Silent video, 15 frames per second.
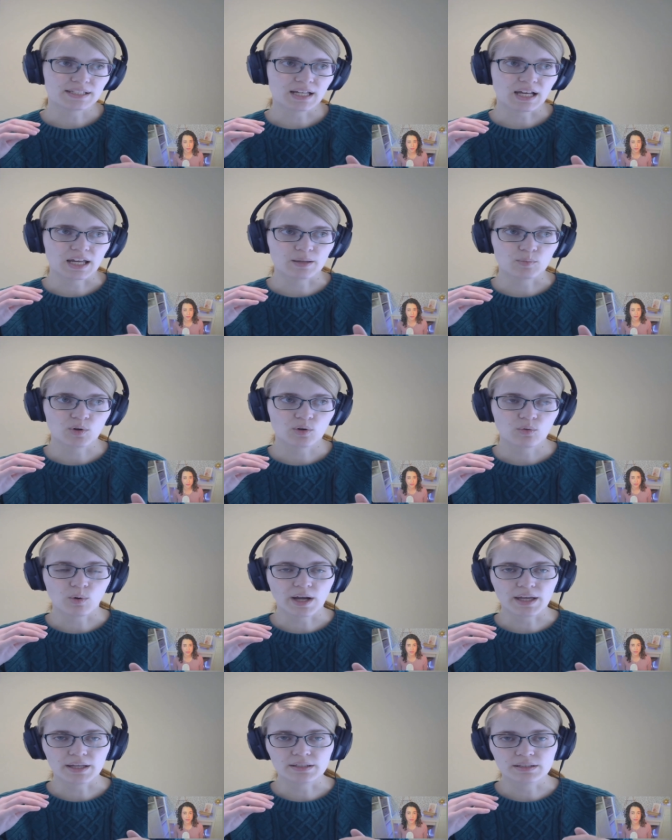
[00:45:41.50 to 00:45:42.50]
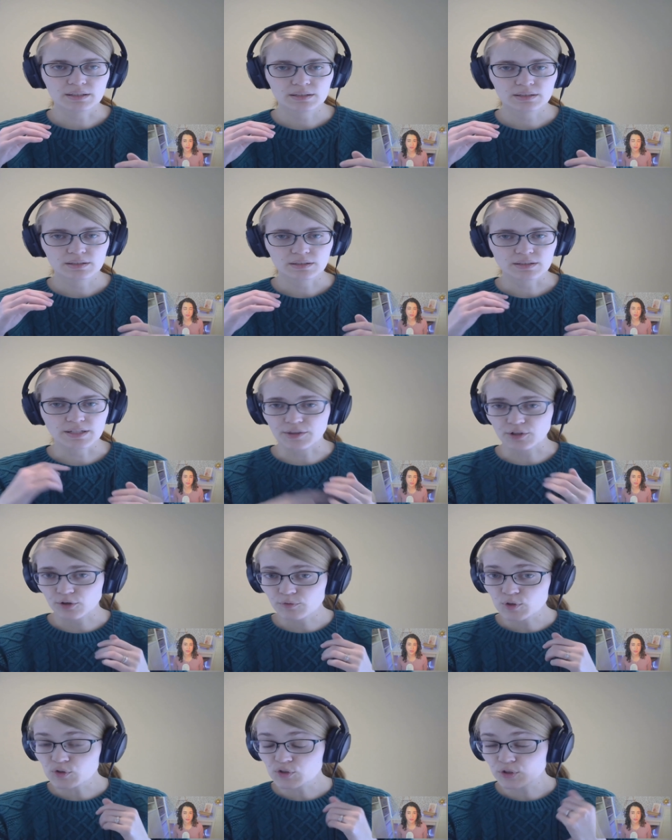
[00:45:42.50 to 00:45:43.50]
a time when neither
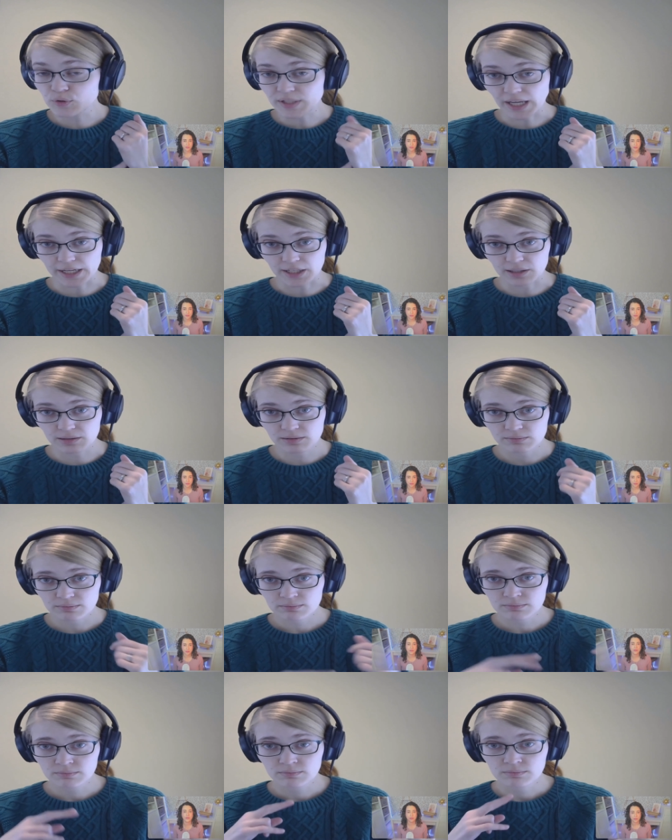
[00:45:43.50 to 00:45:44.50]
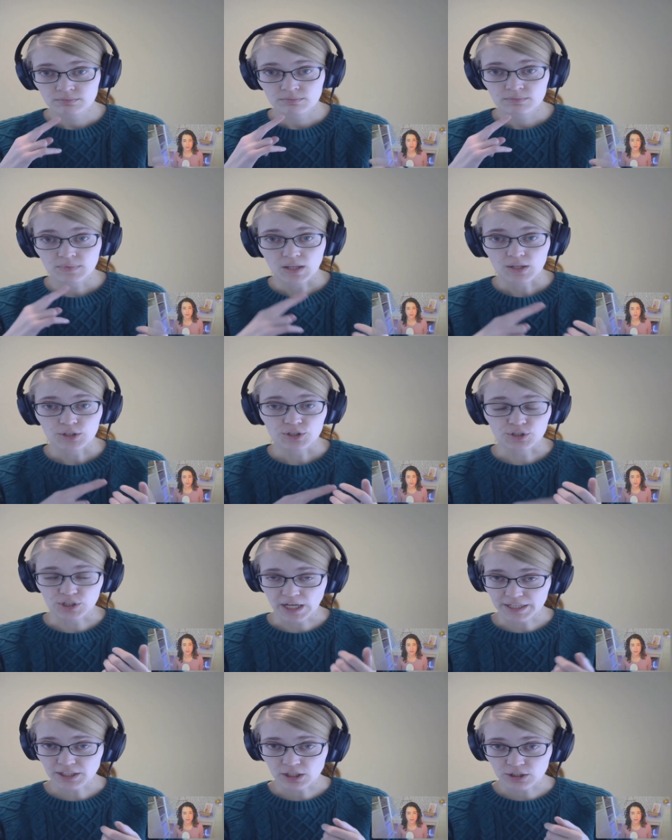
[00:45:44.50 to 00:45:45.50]
of you is too tired, you're
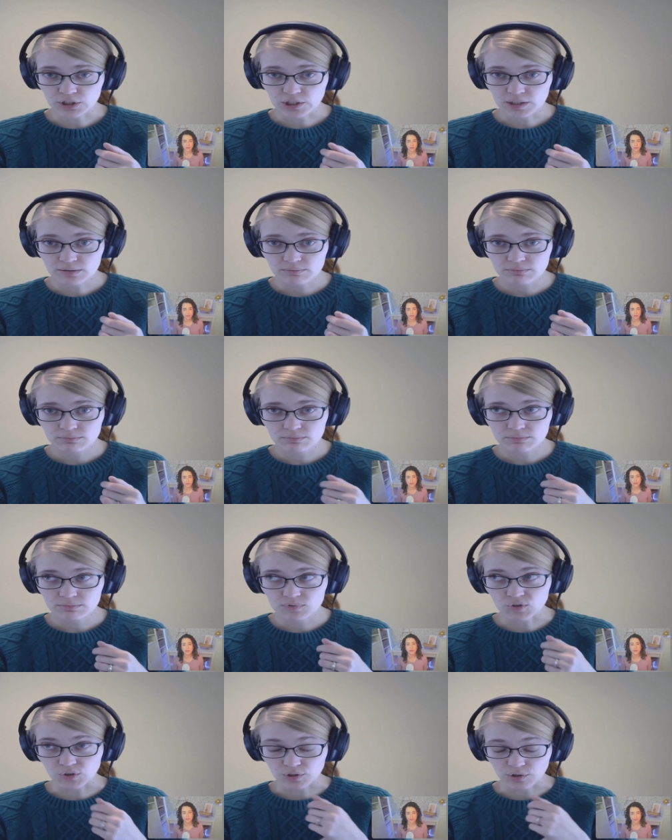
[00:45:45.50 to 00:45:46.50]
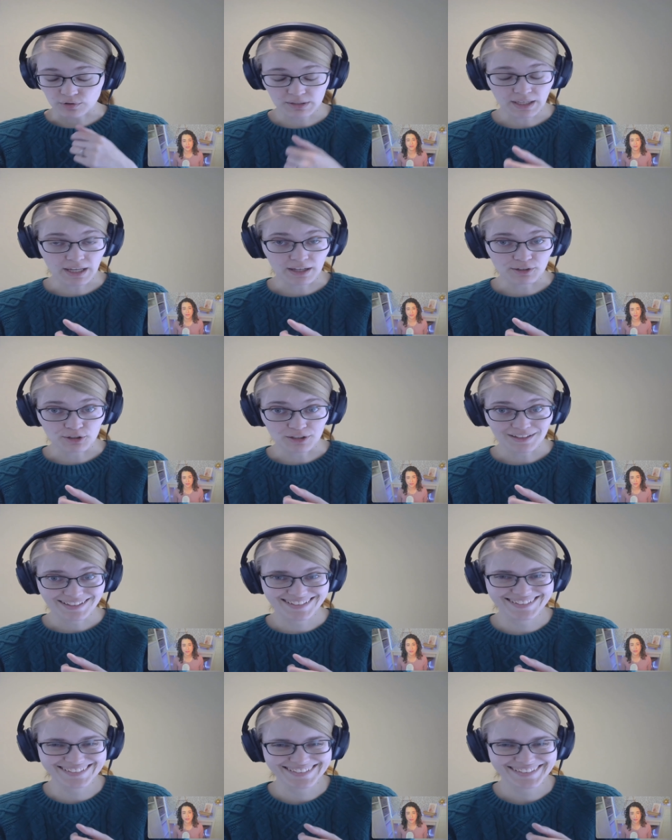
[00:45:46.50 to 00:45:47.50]
not hungry, so you don't get hangry,
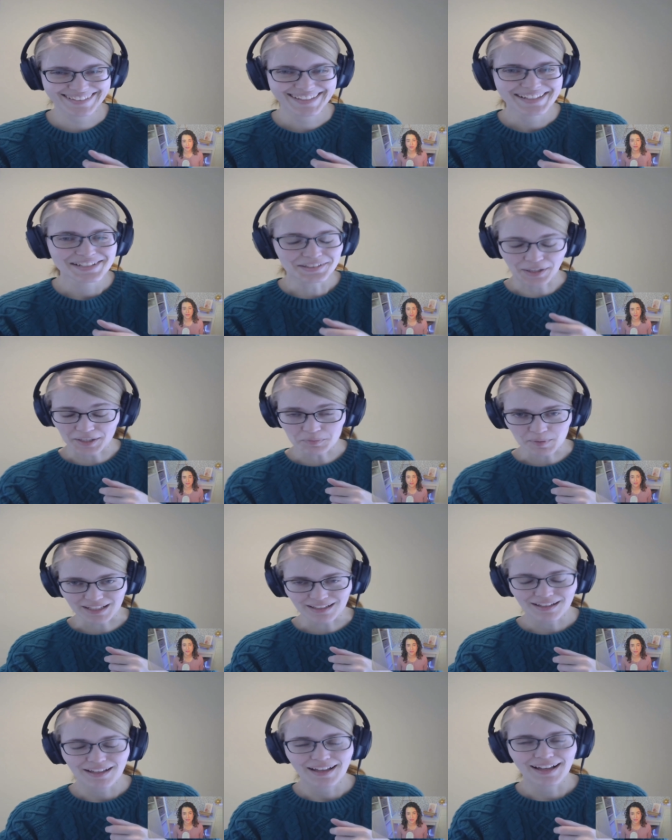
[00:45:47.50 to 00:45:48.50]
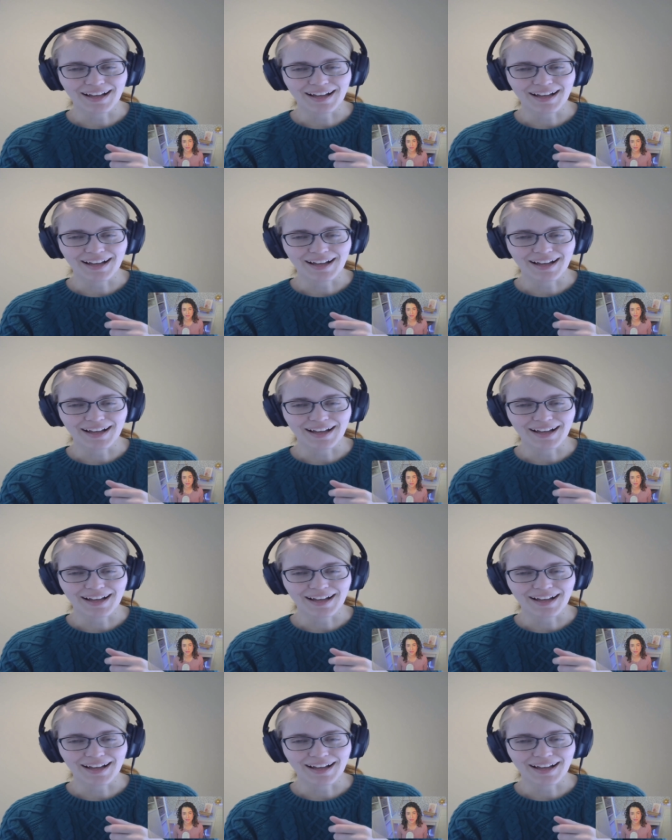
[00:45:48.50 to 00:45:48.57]
like me,